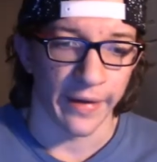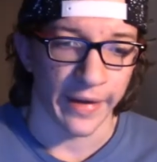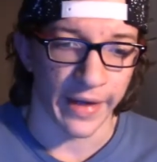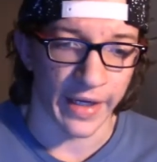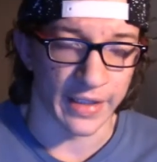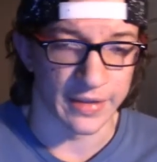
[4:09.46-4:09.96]

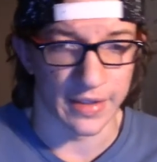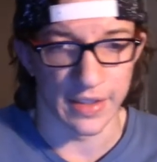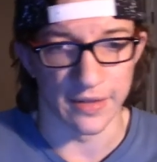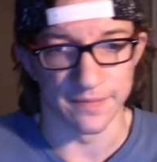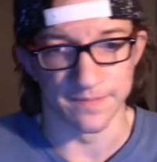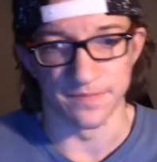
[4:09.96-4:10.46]
and
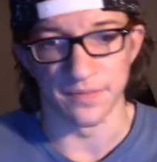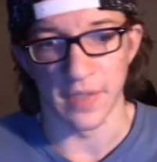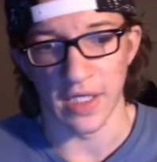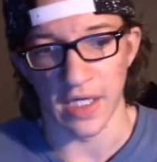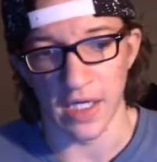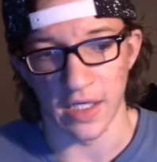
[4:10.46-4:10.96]
um,
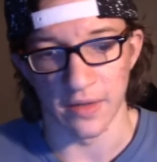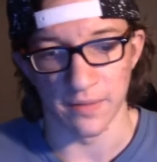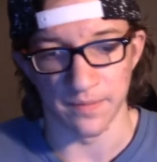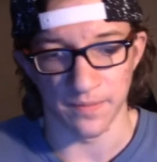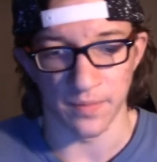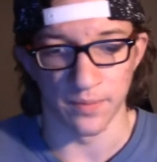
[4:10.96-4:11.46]
I got
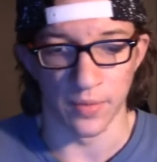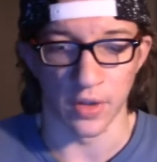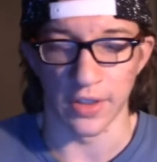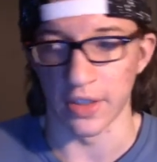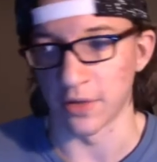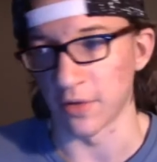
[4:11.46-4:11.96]

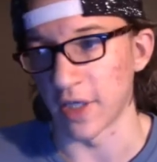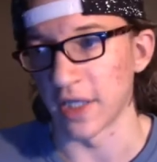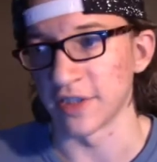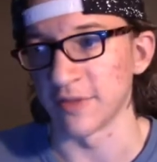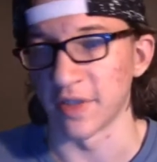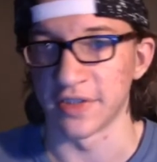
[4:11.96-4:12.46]
bullied and
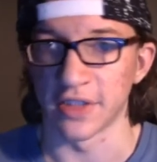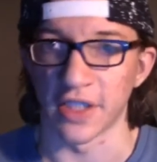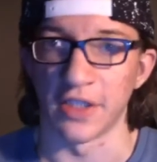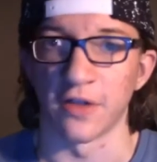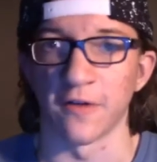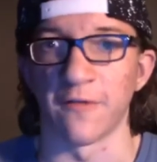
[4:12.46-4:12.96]
harassed in my
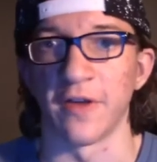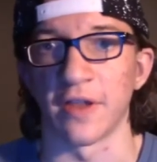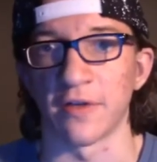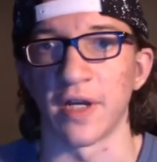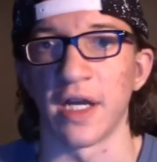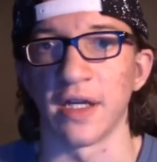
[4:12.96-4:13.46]
second year of fifth
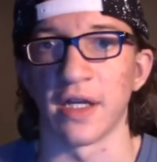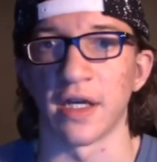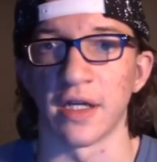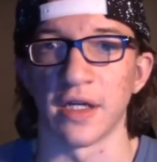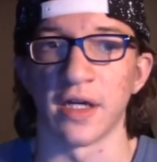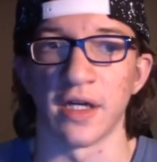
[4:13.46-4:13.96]
grade and
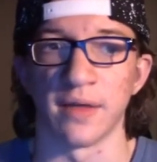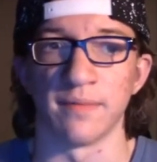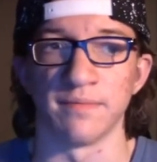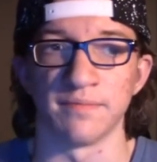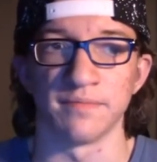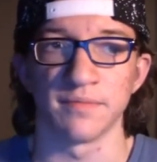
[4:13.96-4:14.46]
I um,